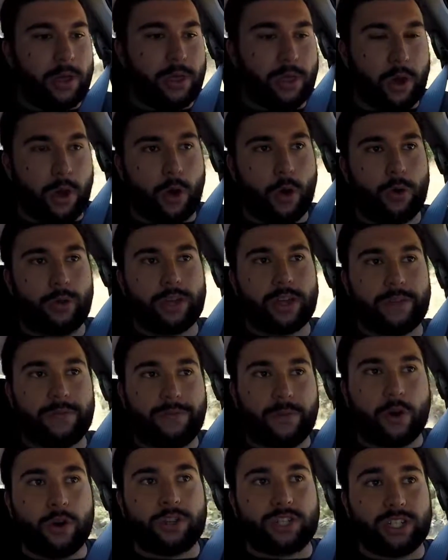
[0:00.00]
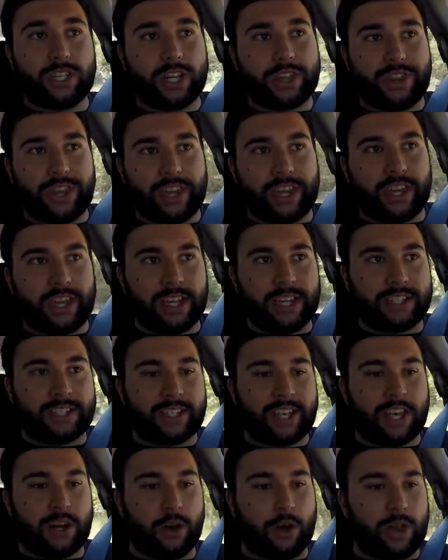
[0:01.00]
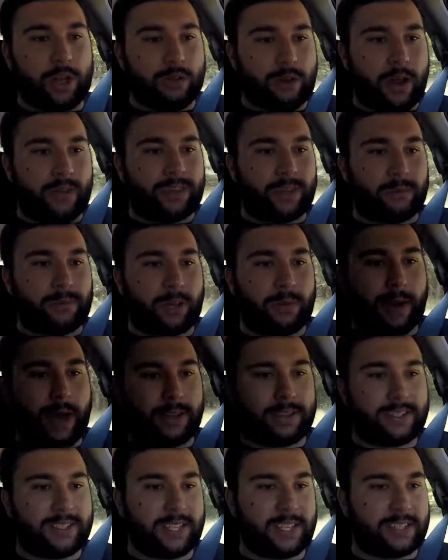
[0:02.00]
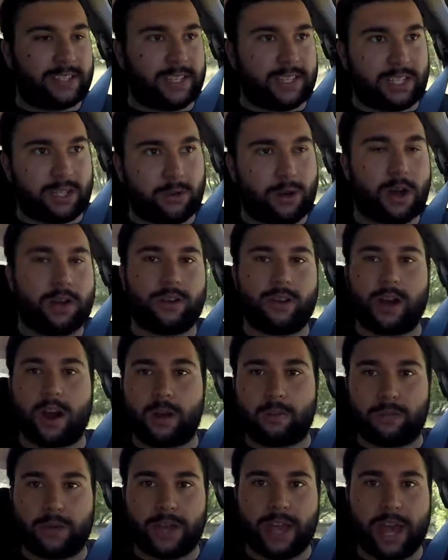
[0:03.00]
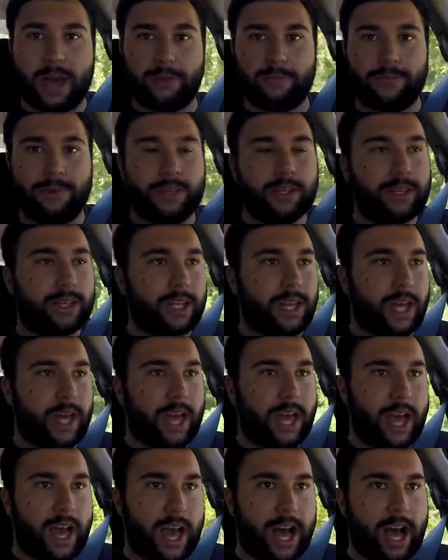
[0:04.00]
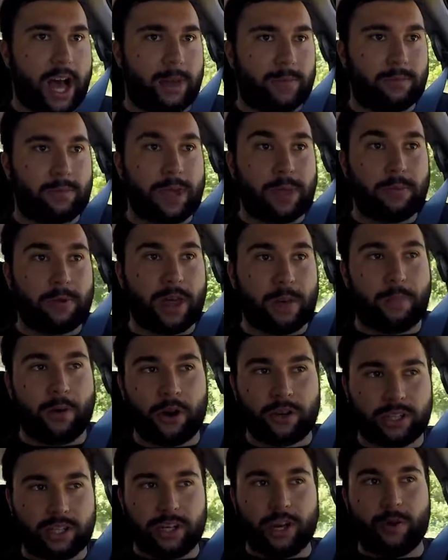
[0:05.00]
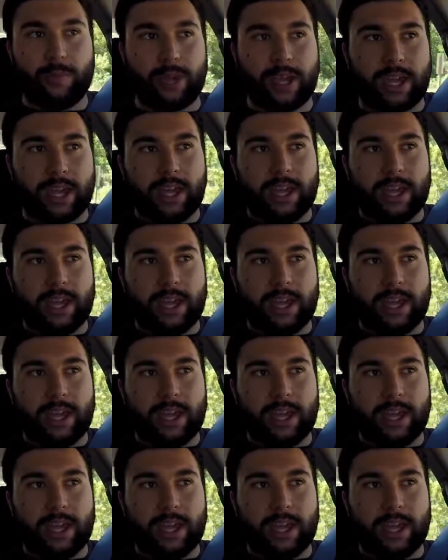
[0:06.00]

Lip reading: The only unfortunate thing is it only revs up to about 6,200 RPM. People that personally know me